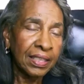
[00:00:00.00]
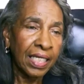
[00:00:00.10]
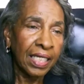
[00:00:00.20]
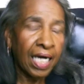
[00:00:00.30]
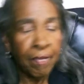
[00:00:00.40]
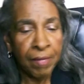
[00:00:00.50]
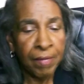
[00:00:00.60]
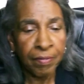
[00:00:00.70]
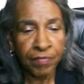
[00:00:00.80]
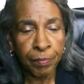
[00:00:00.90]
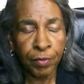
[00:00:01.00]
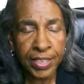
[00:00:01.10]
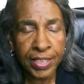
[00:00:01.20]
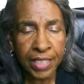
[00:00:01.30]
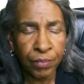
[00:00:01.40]
a member of the board
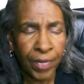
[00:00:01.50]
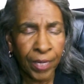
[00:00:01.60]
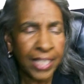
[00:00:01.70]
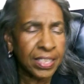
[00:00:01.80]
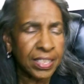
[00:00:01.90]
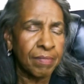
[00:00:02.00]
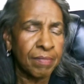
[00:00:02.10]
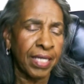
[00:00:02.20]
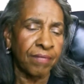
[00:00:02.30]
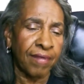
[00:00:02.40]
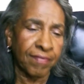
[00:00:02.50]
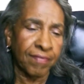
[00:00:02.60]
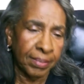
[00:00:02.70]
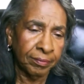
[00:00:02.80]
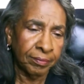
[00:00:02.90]
said, wait just a minute, Reverend,
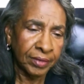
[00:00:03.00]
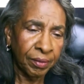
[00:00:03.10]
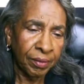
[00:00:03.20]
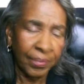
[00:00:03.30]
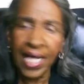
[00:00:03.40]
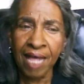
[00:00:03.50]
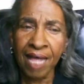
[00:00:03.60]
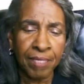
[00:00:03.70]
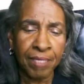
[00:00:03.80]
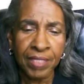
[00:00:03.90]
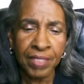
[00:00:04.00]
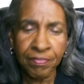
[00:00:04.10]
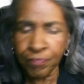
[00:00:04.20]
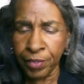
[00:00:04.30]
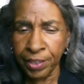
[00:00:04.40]
we have something for
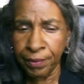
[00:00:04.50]
you.